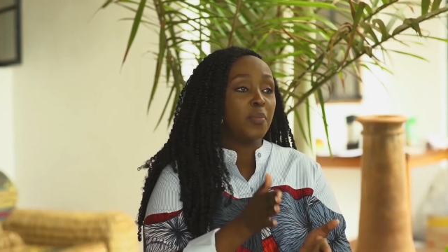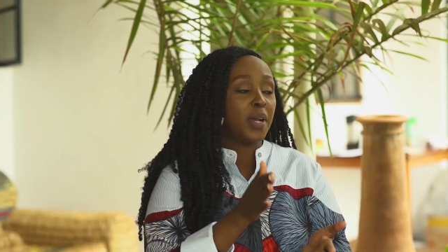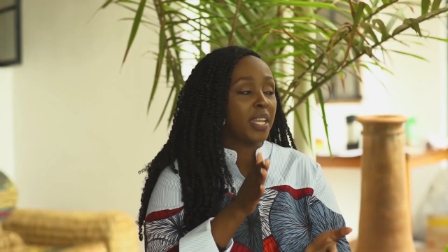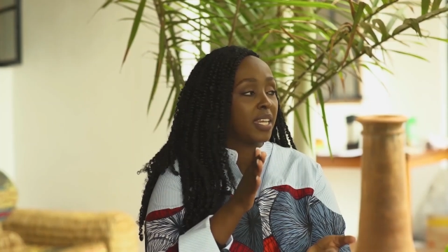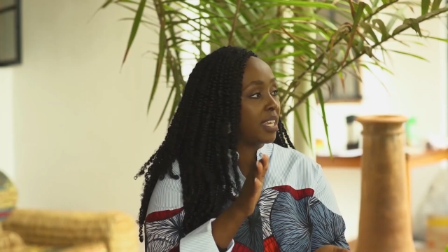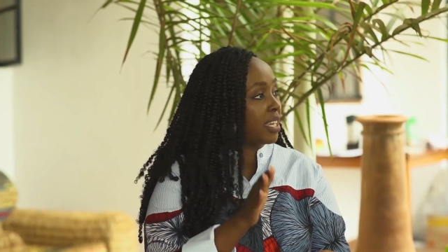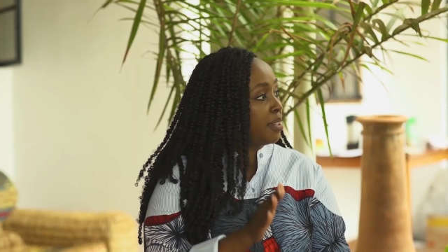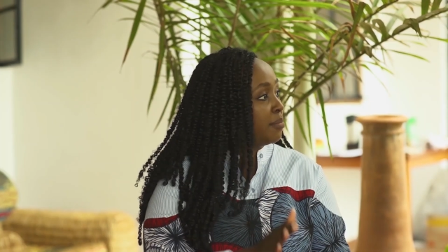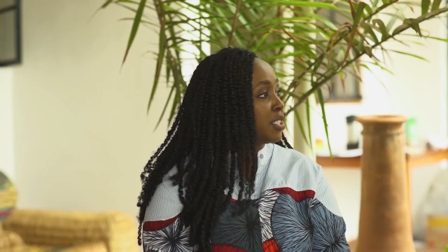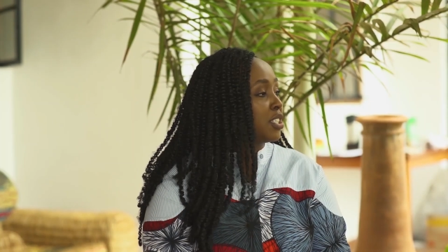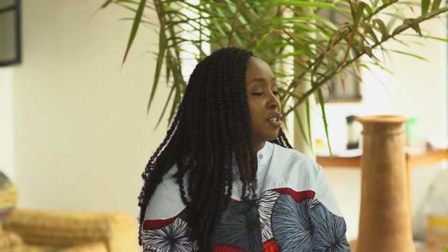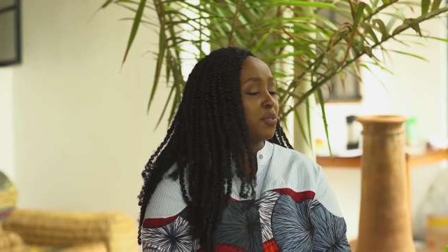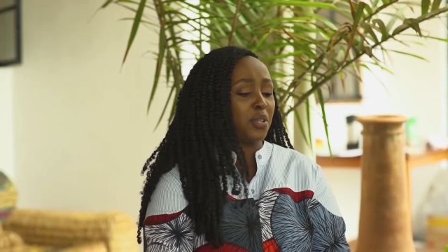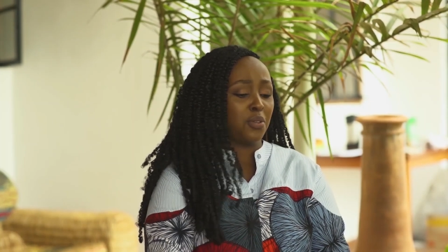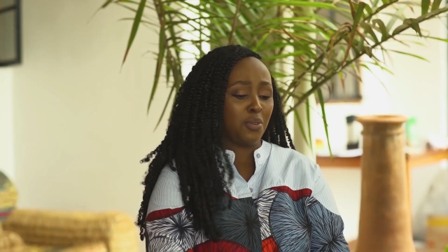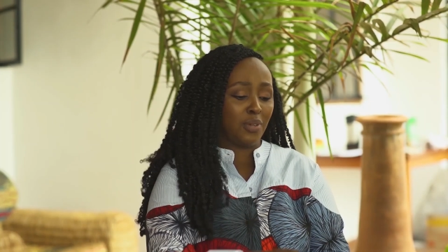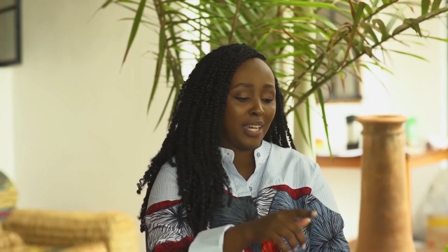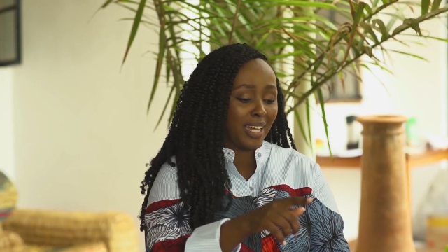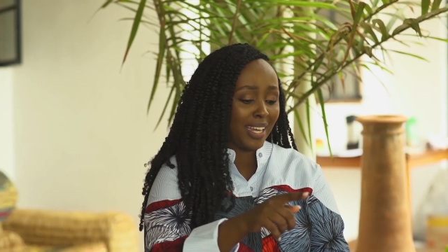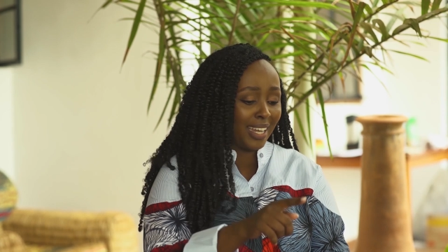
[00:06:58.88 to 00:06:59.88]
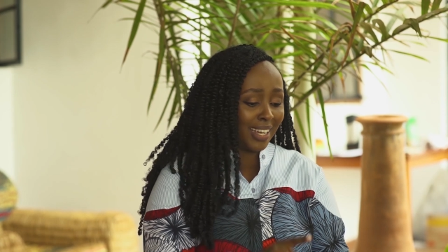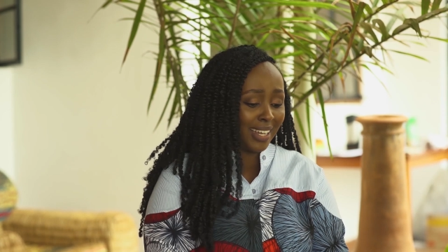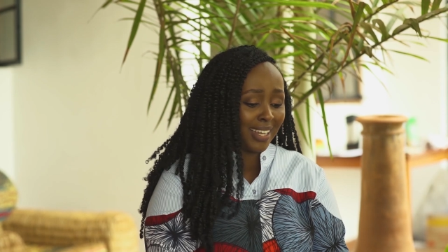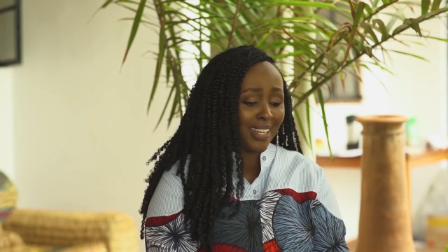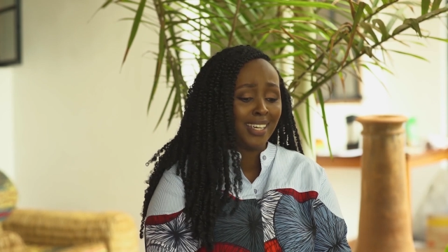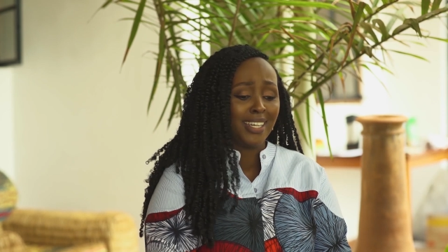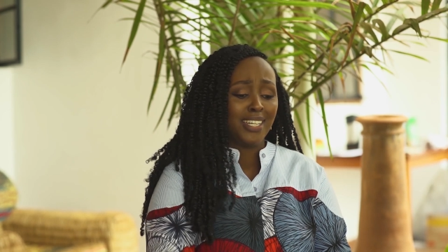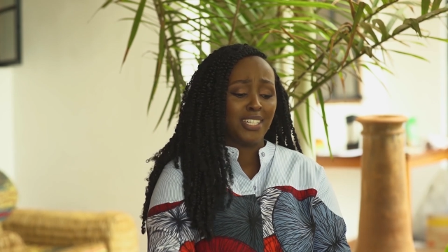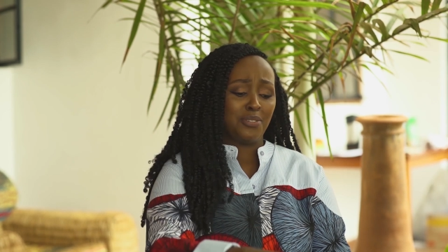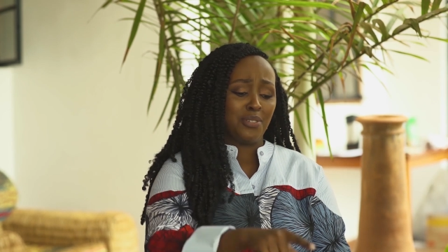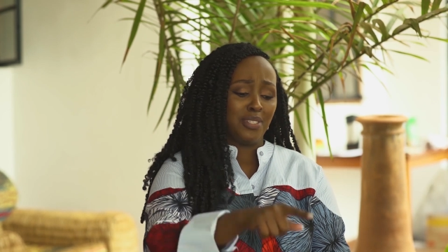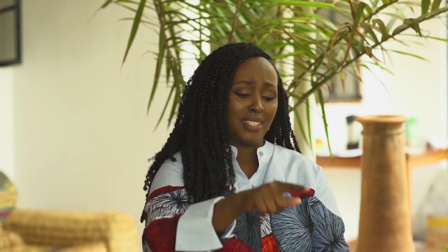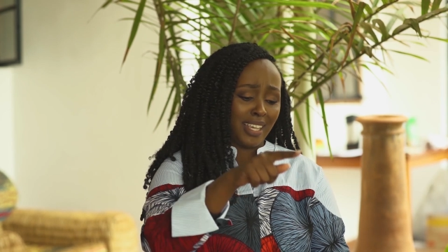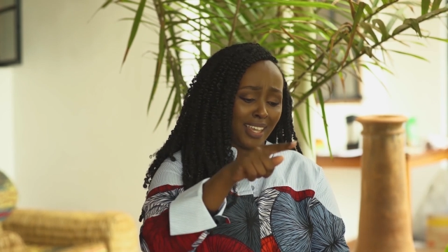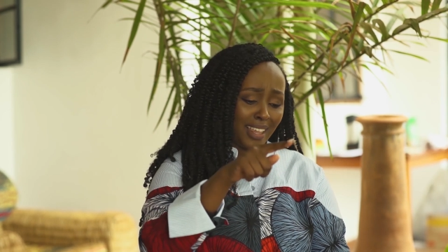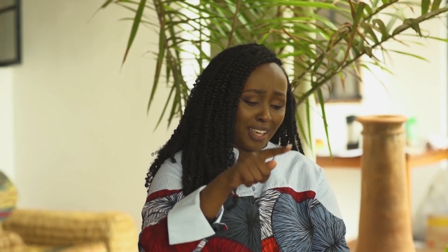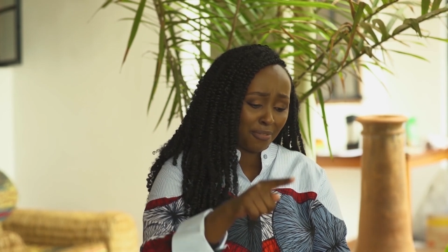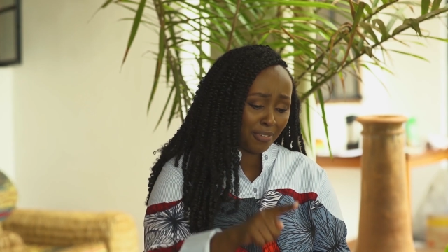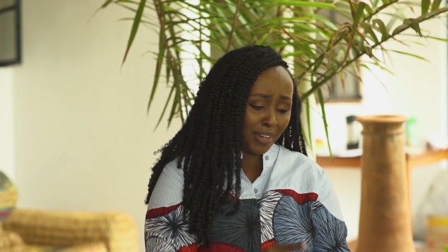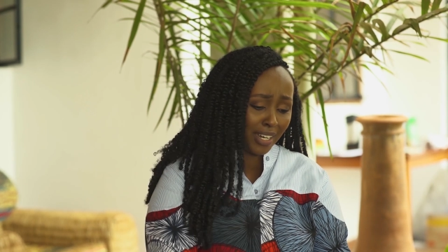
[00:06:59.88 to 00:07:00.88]
woman came, she went to Ghana, she went to
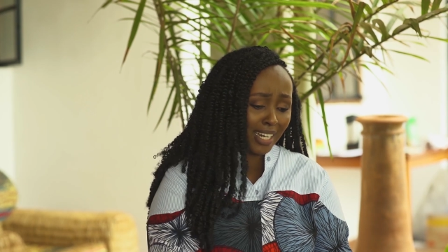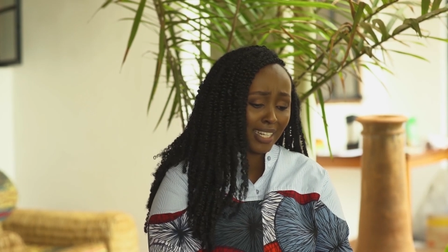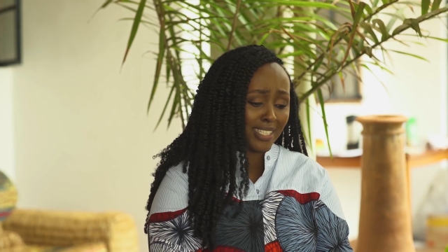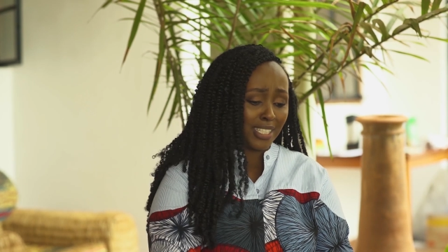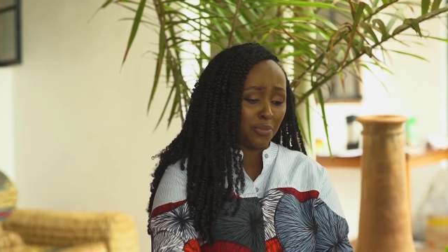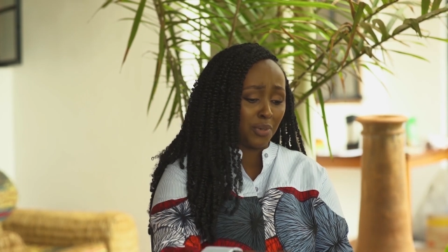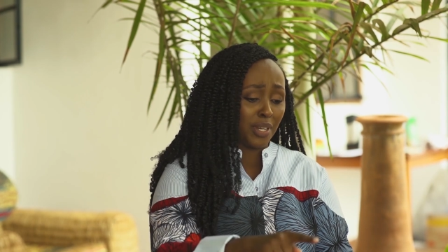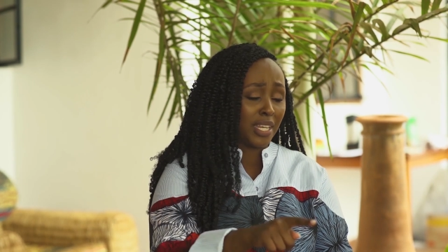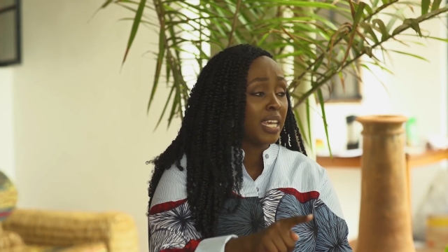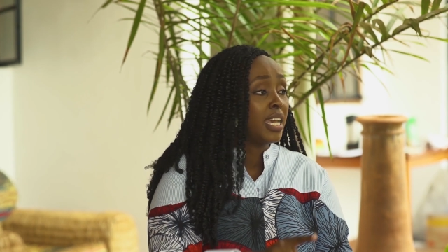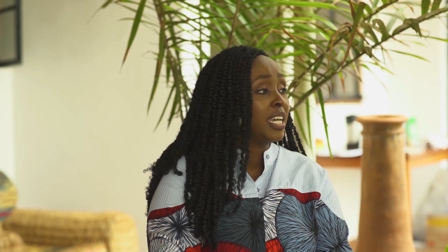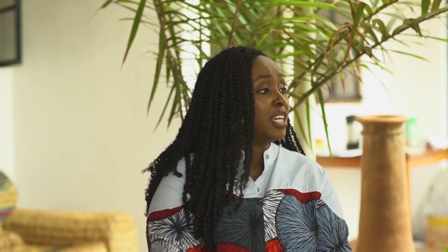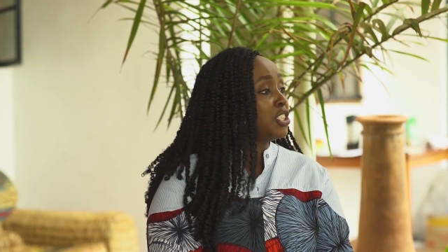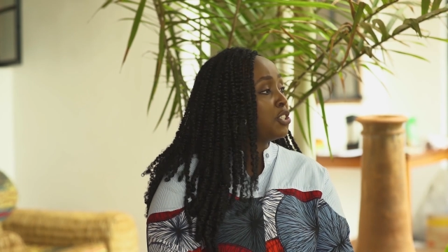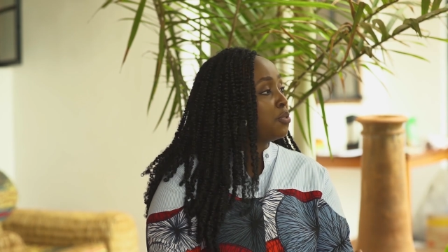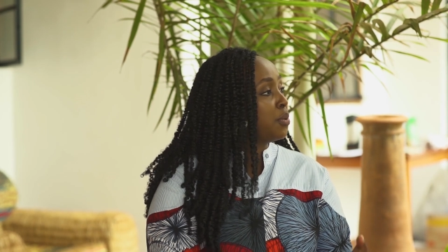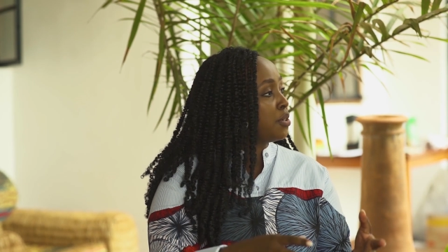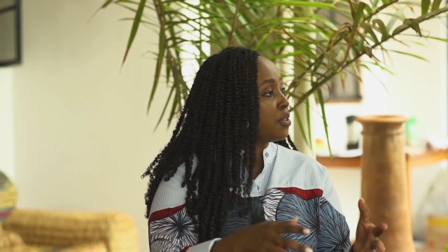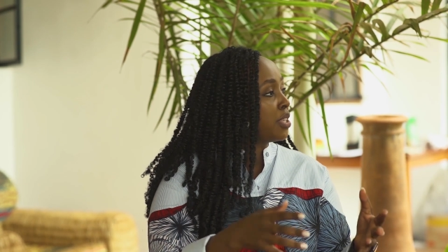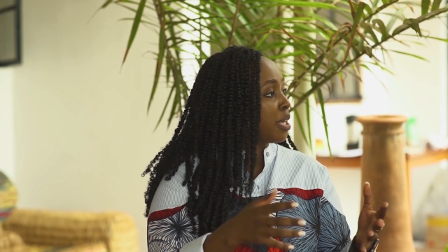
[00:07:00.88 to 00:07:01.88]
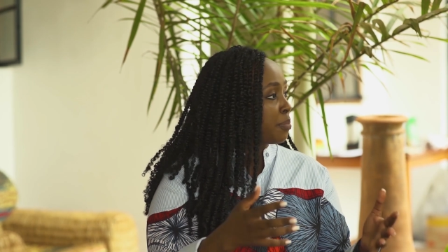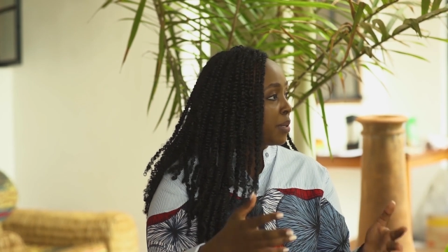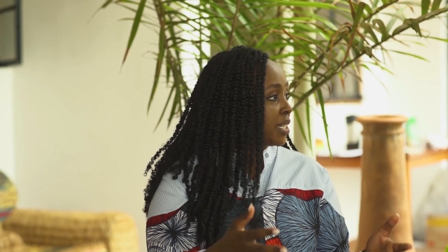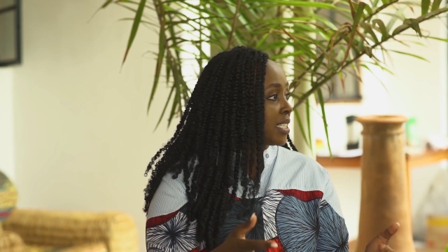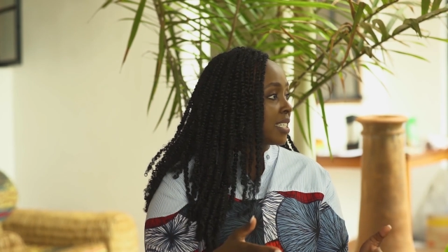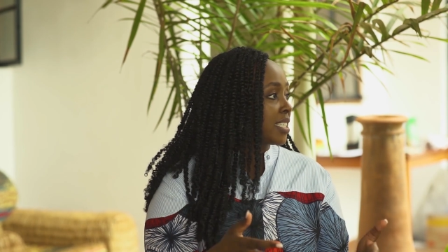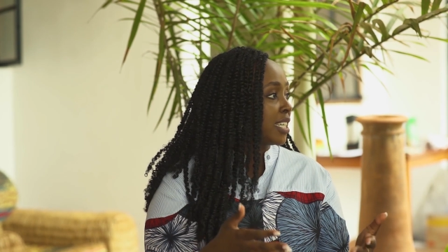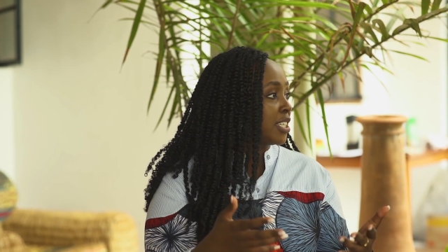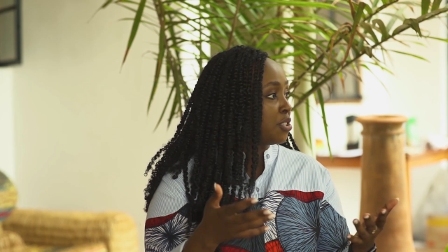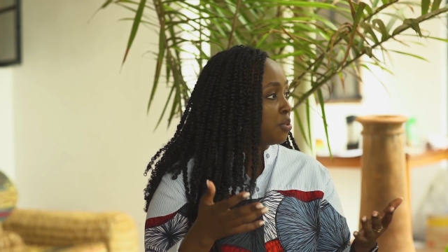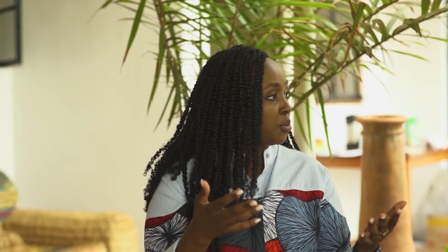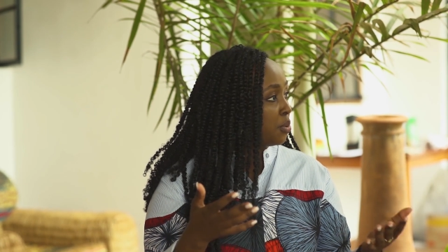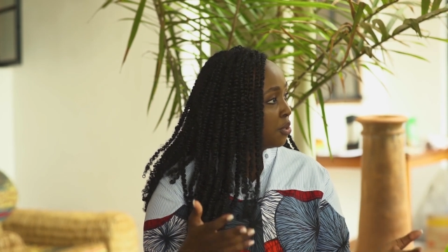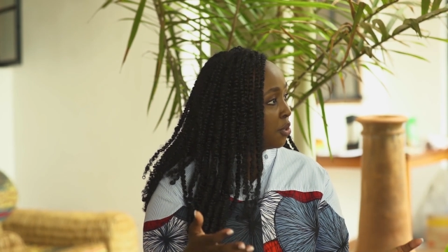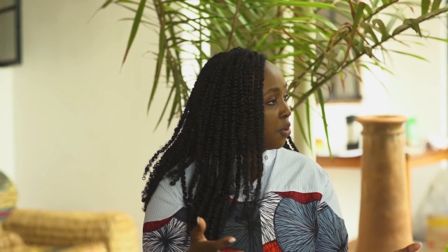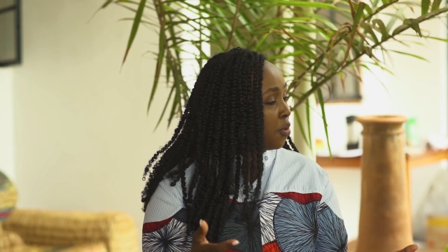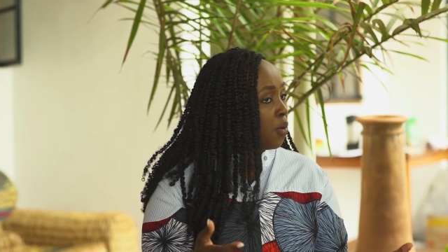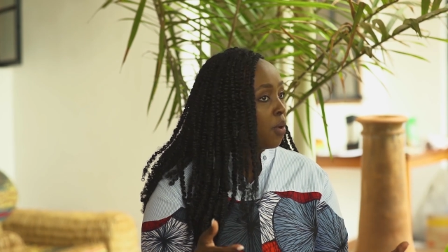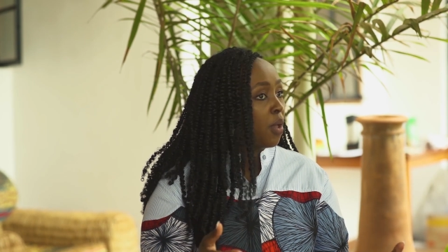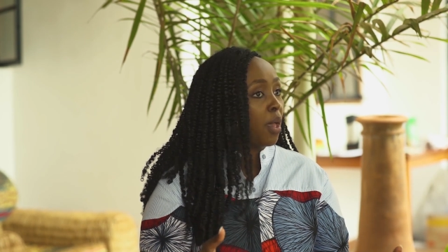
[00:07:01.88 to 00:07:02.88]
South Africa, she went to the places that she would
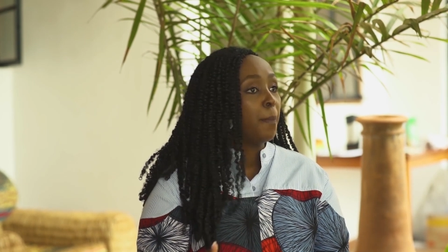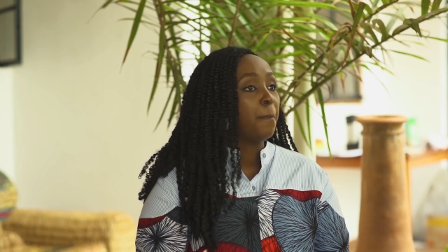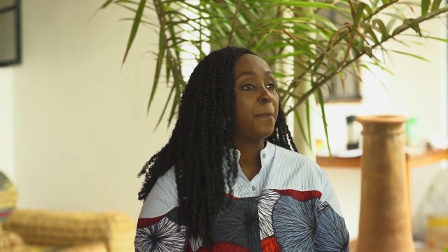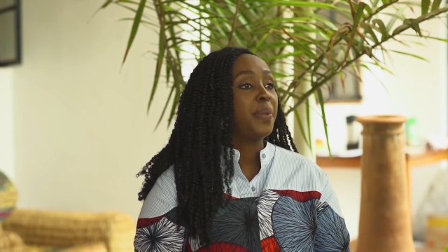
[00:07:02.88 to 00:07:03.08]
know,